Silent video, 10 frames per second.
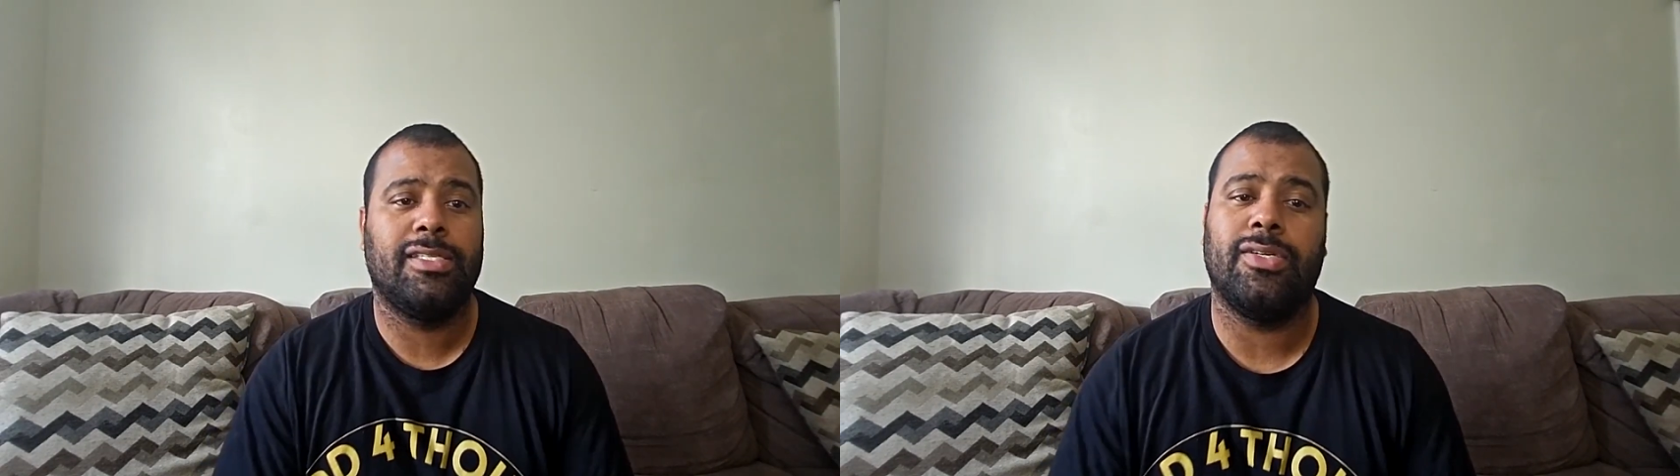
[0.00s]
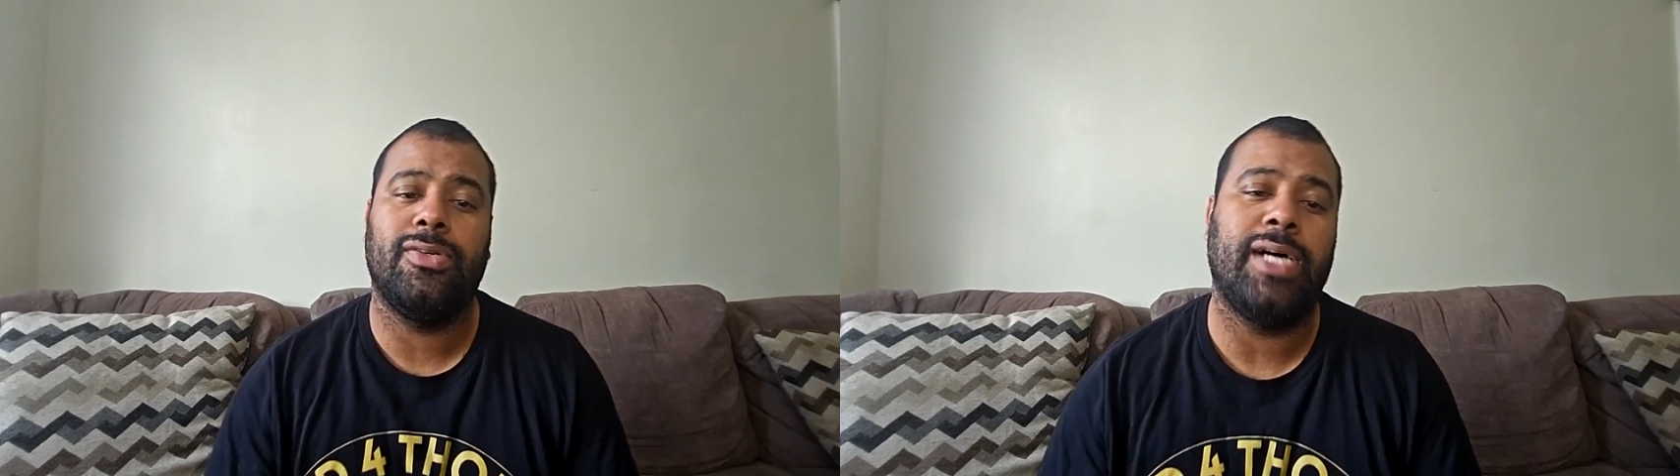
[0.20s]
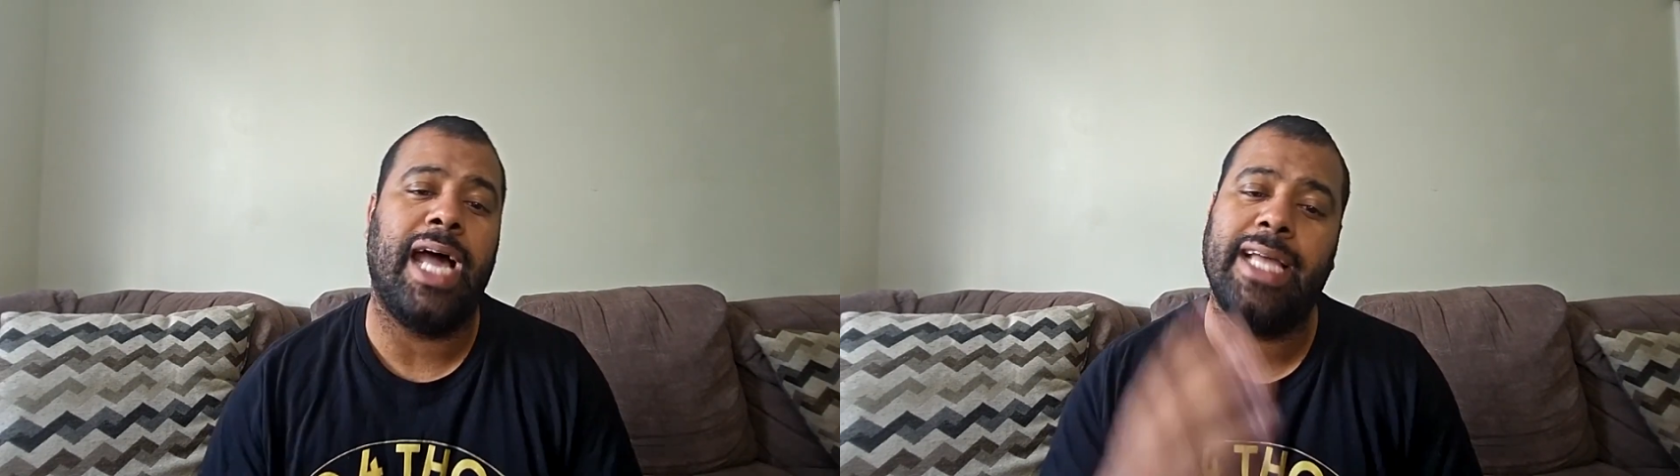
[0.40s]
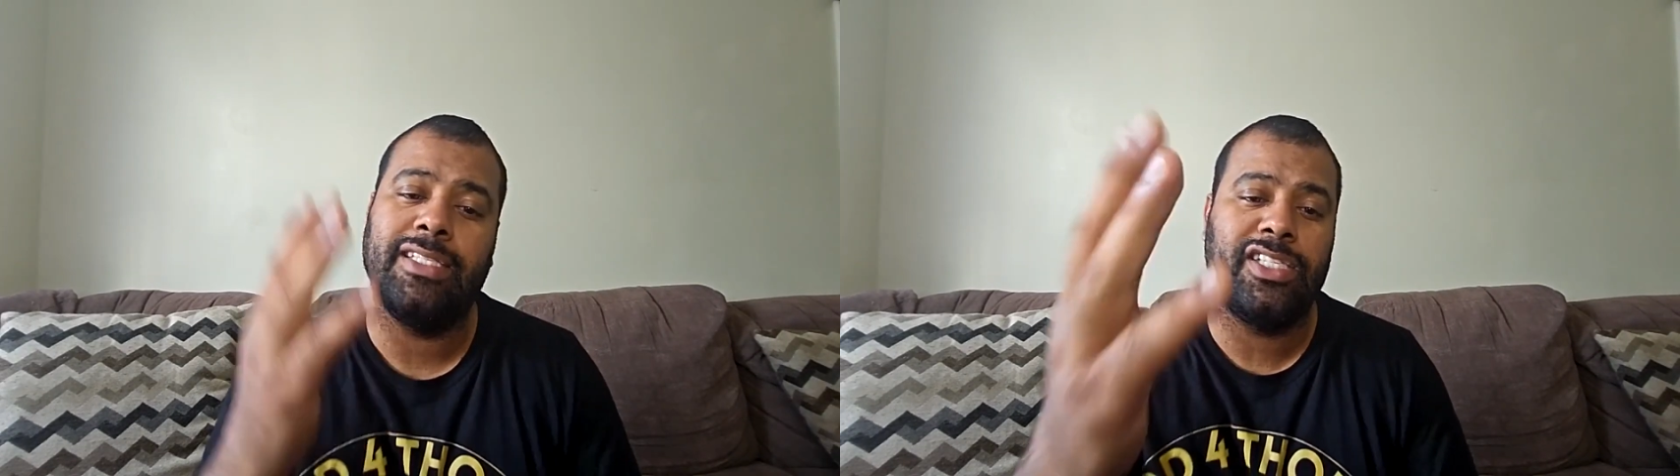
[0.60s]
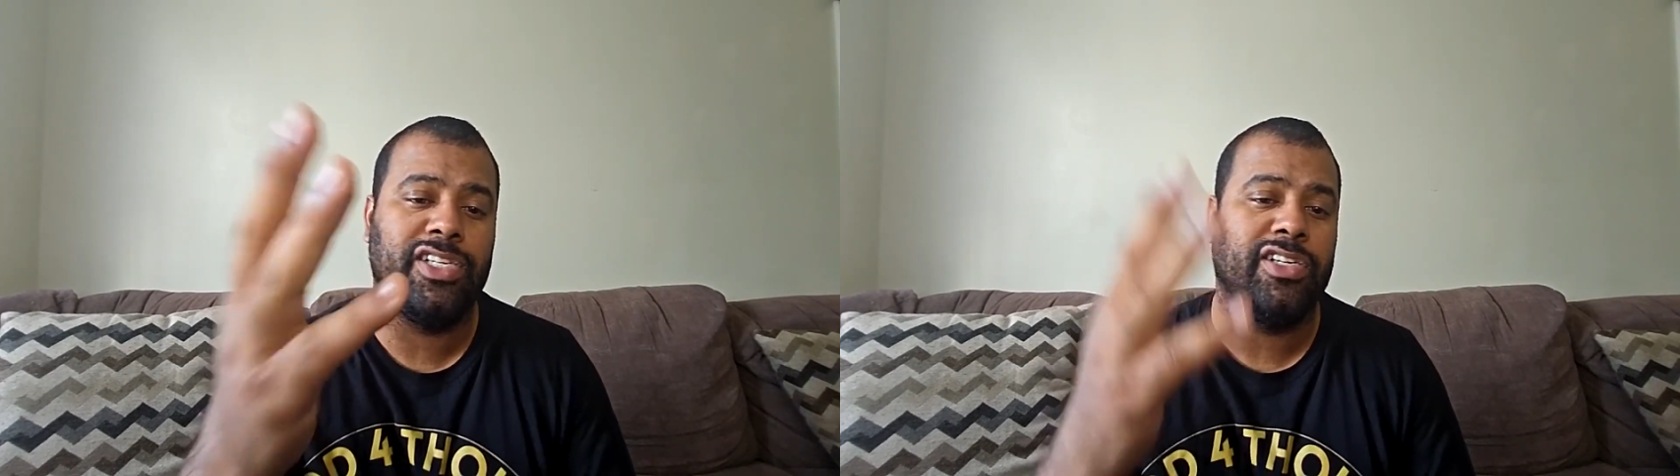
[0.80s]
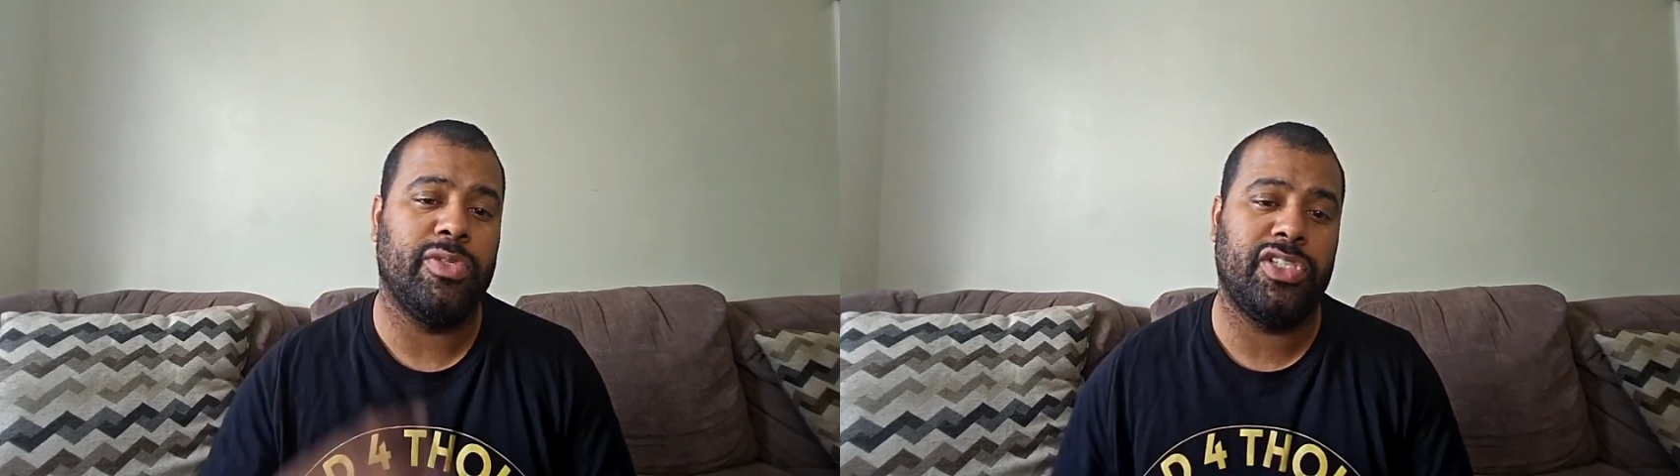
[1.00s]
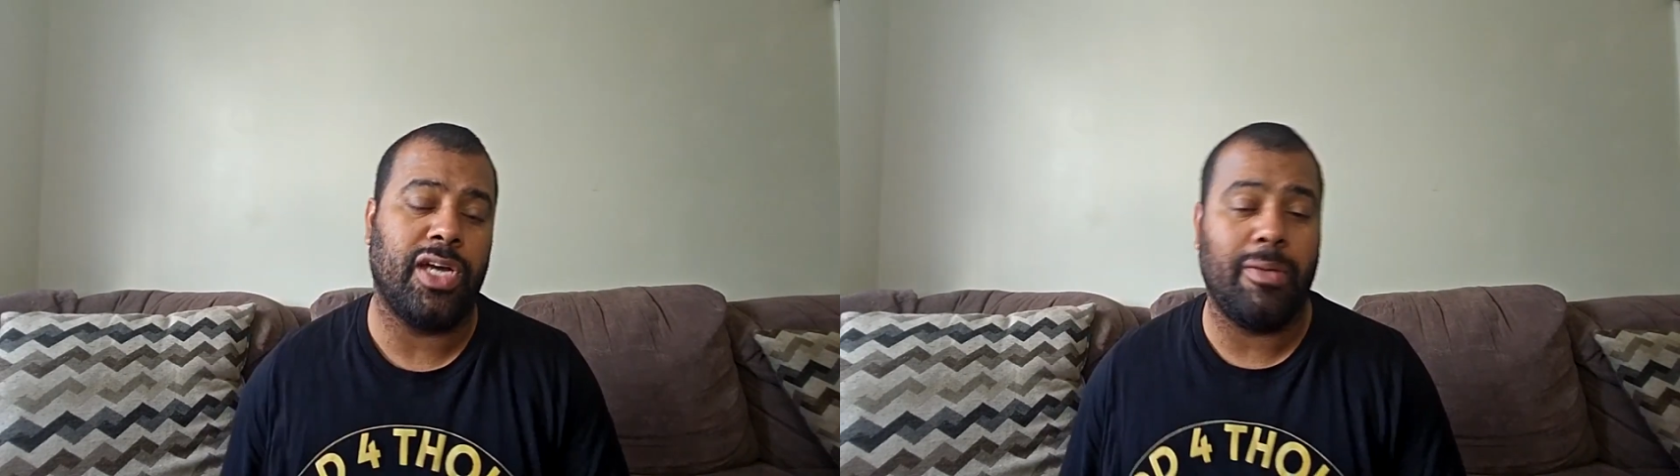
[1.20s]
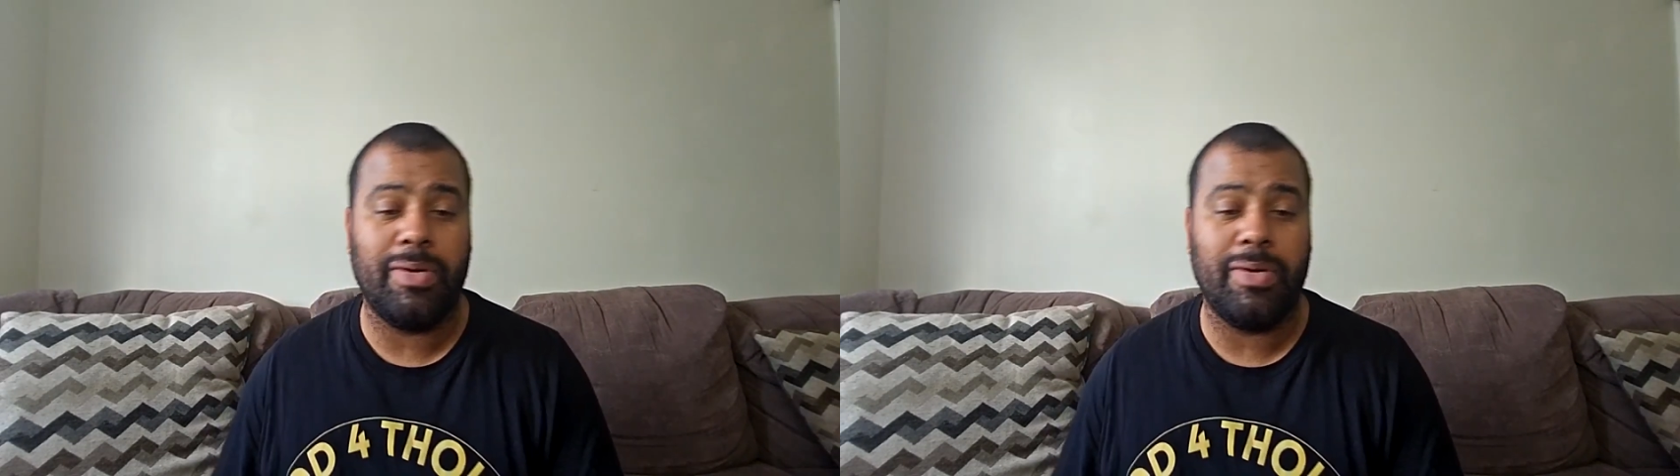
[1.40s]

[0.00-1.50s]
So I had to share it with y'all